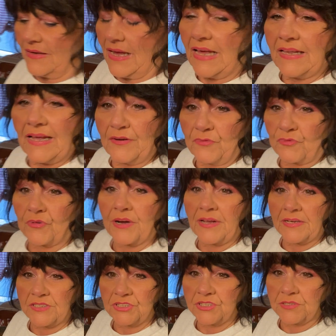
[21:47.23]
I like
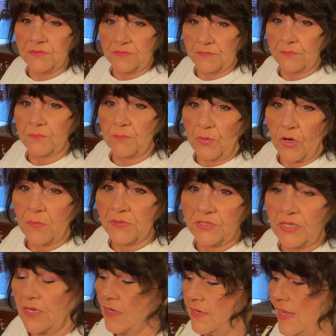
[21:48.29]
fresh
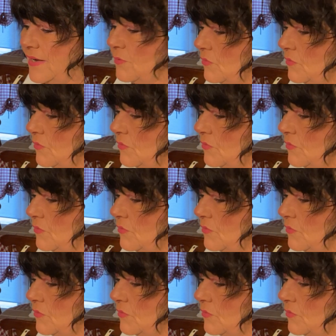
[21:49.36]
Parmesan. I